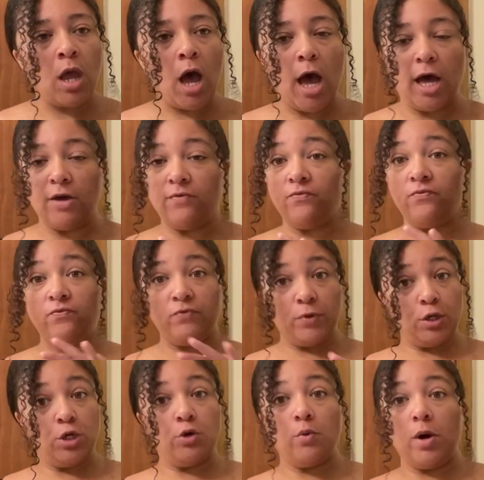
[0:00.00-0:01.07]
I feel
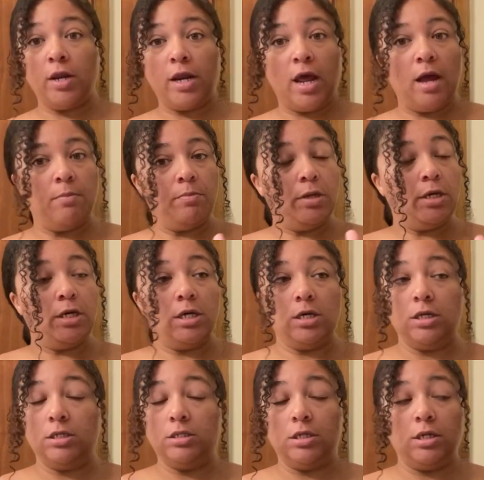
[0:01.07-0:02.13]
you on that
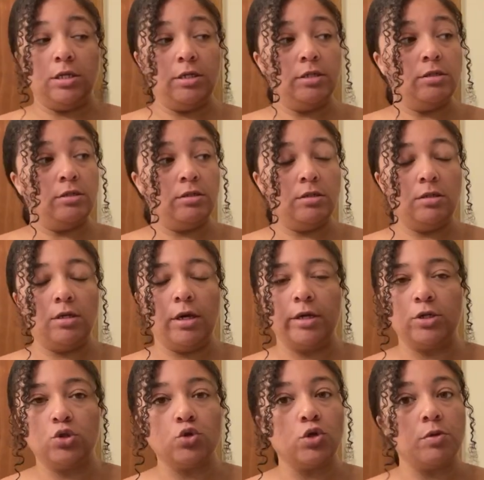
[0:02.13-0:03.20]
because it is
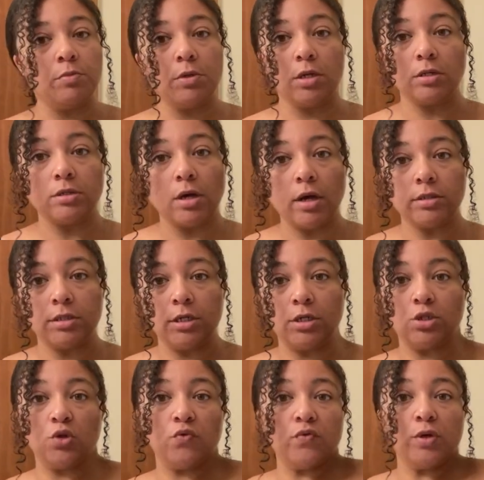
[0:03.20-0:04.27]
extremely exhausting because
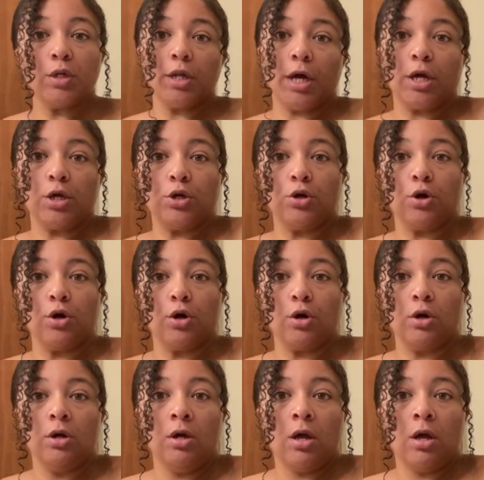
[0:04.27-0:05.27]
you feel like your